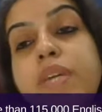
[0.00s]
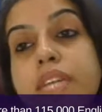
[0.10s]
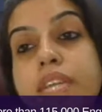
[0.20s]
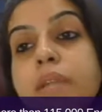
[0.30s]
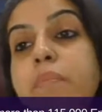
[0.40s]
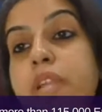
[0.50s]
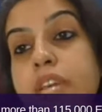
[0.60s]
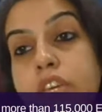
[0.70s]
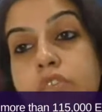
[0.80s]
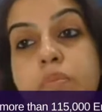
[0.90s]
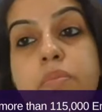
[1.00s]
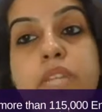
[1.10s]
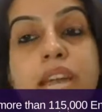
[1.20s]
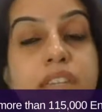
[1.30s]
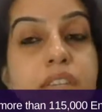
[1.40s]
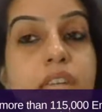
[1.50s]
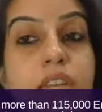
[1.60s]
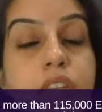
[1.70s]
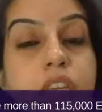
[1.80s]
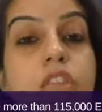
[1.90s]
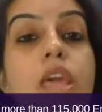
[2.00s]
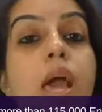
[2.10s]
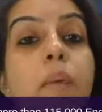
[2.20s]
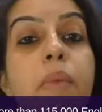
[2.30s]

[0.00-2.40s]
been in place from the 1980s,